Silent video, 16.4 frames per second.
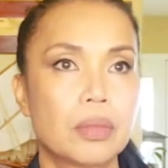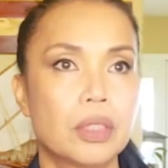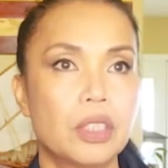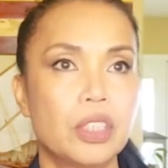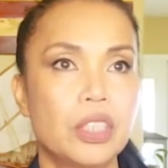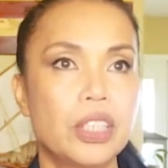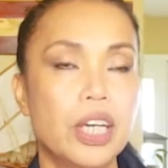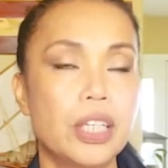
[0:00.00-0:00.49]

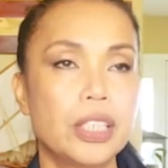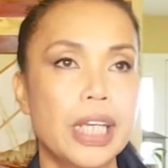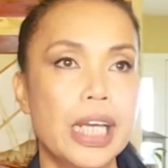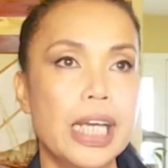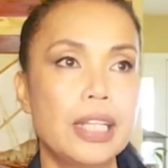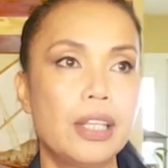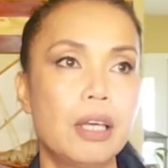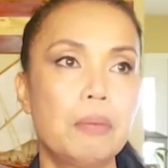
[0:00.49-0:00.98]
start
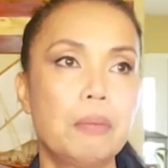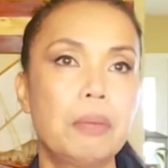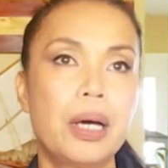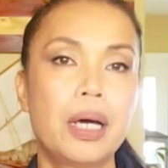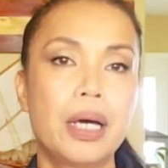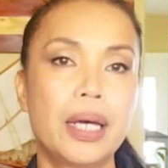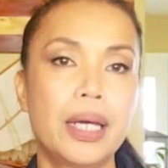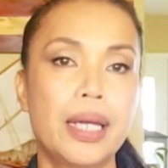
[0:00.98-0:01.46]
eating
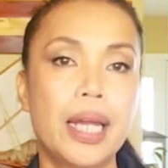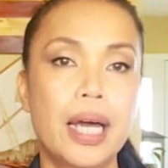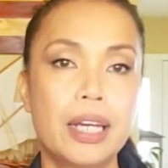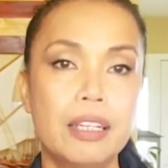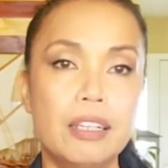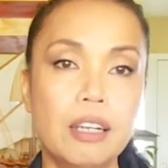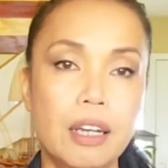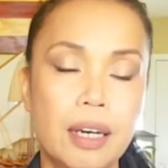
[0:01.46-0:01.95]
by
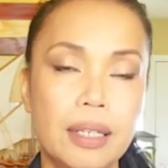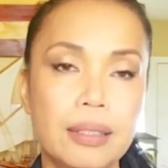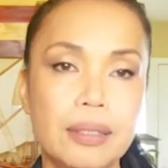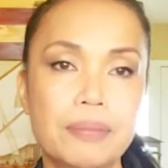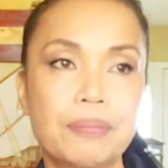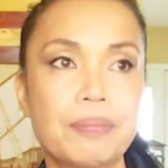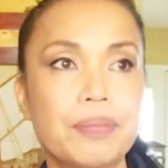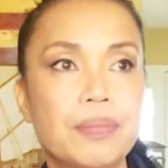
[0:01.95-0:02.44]
9
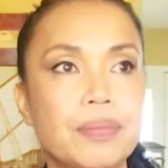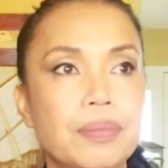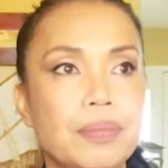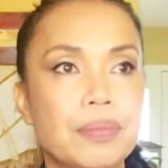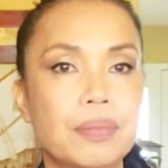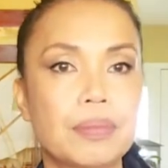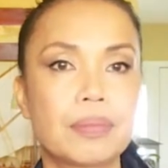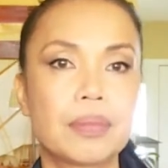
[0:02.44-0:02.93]
o'clock
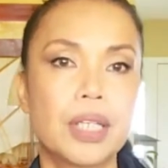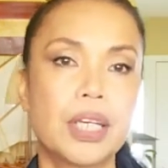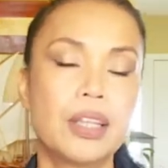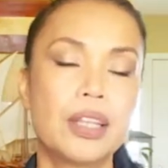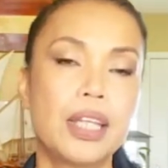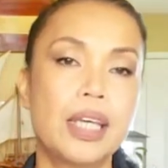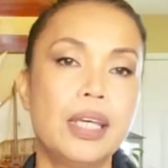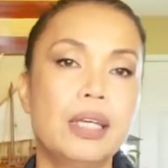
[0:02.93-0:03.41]
in
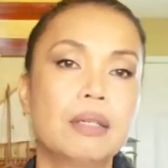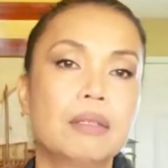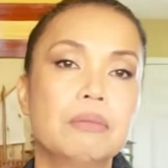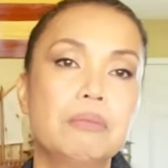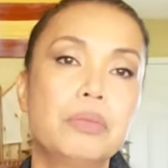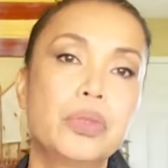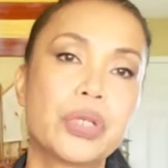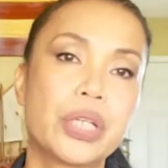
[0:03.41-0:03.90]
the
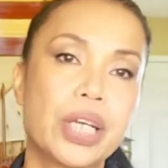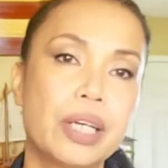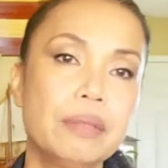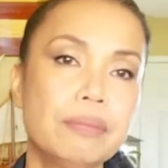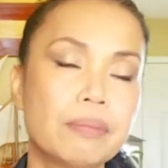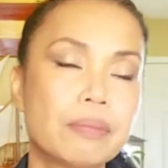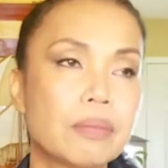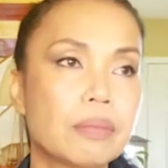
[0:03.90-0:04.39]
morning.